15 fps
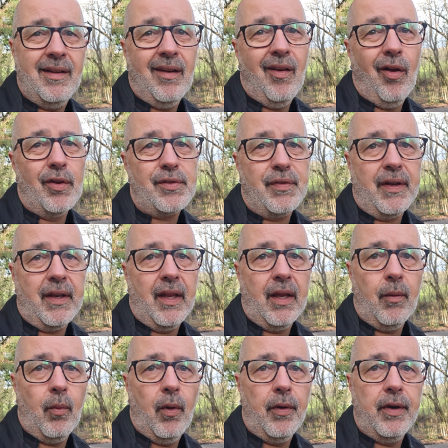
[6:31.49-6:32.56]
the last thing
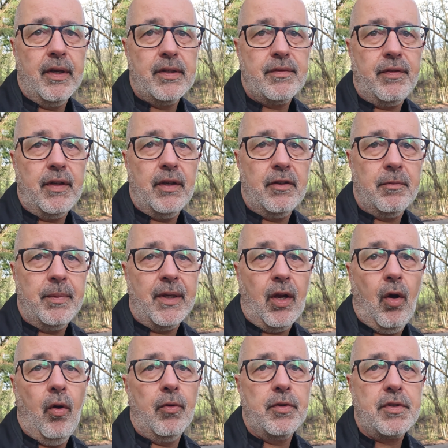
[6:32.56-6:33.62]
they want is for you to be
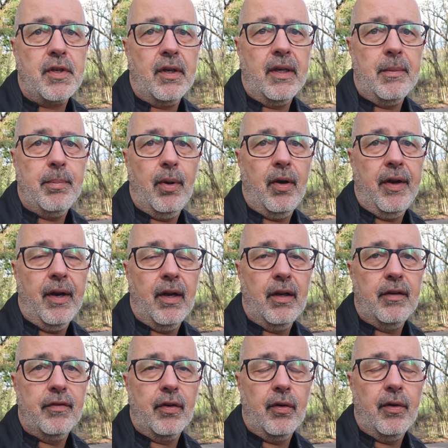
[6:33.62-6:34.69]
constantly pulling
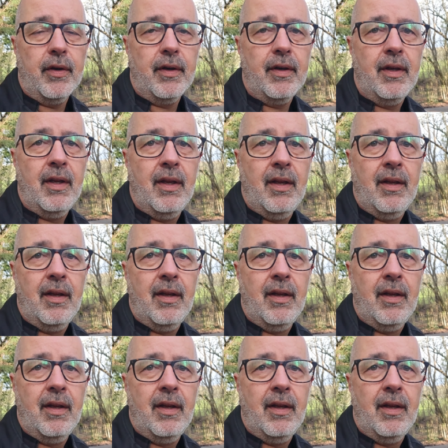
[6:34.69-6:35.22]
over and